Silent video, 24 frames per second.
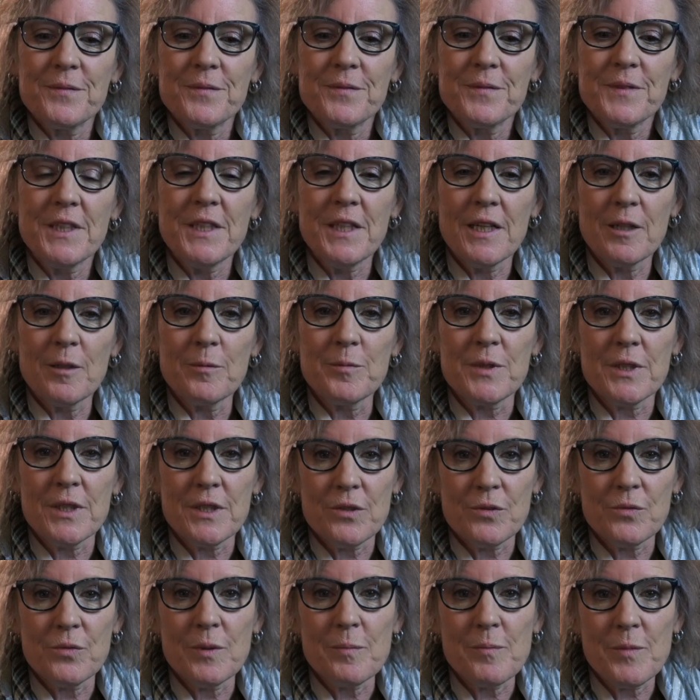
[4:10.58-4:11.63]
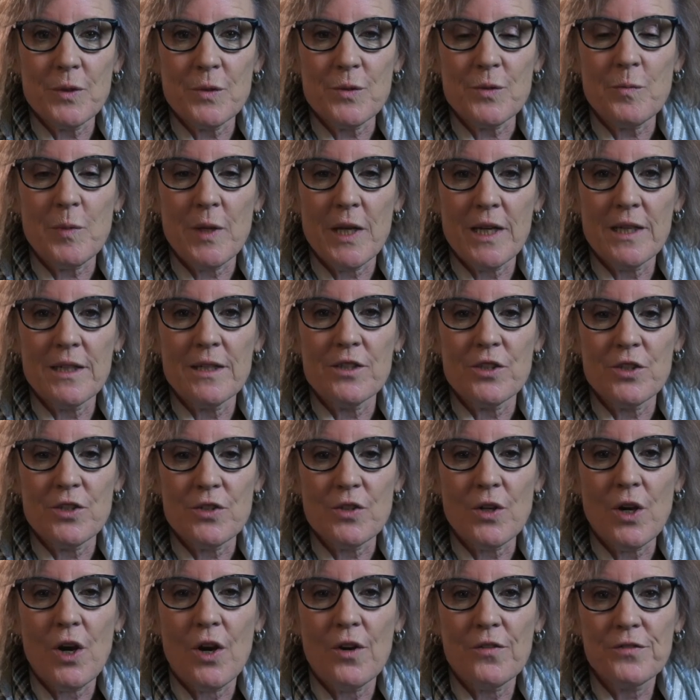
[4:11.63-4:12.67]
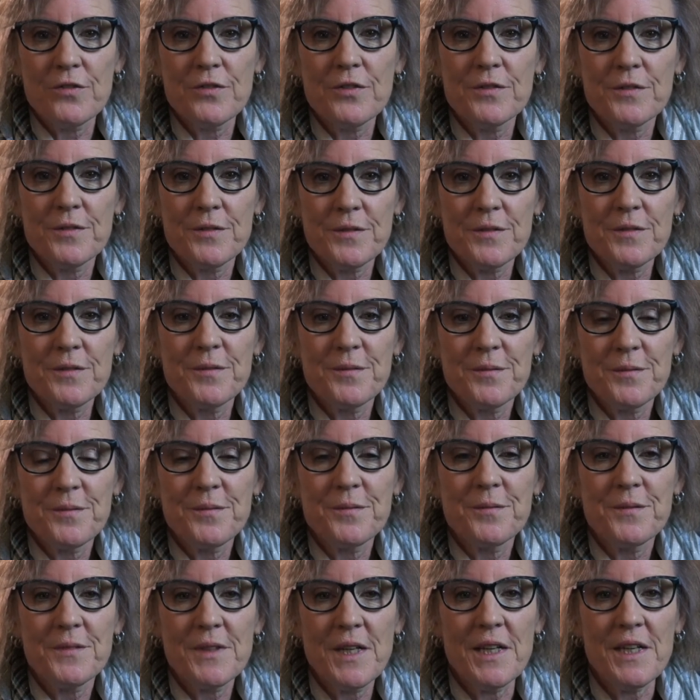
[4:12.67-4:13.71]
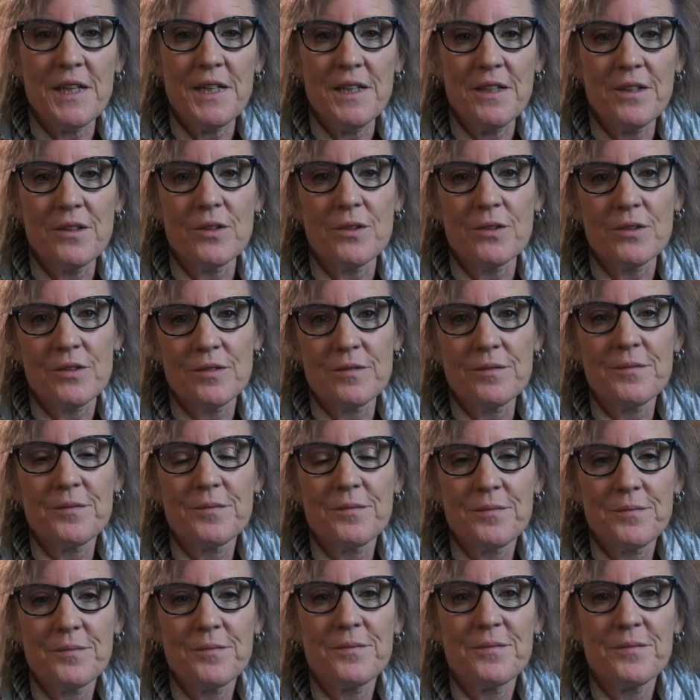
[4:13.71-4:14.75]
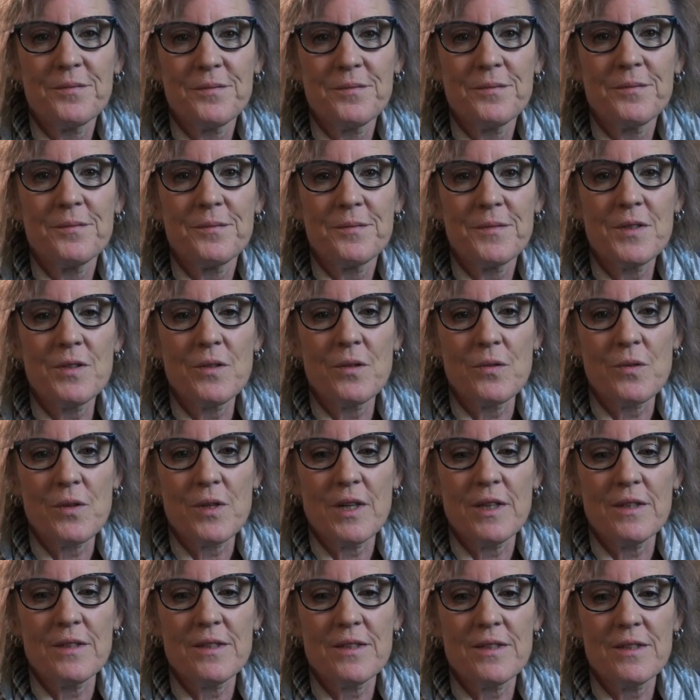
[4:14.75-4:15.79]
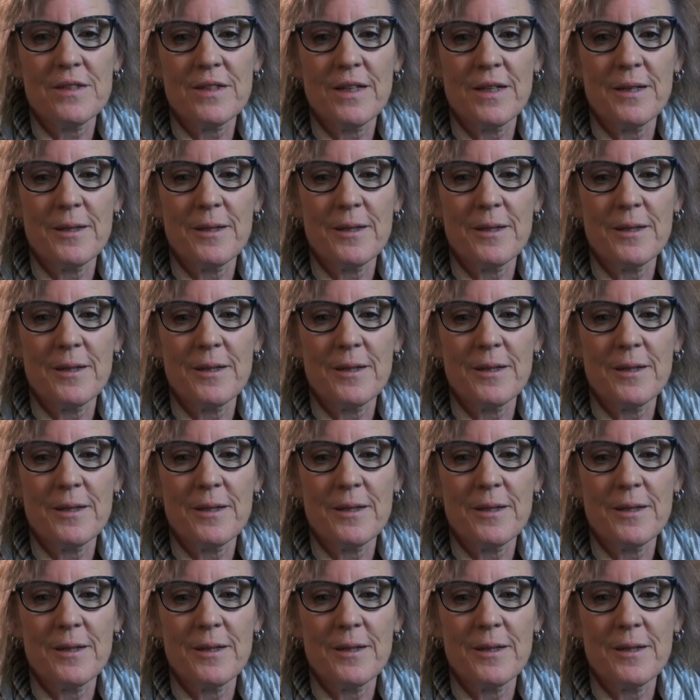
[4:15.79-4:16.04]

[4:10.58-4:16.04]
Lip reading: He helps us rip those bandages off and heal so that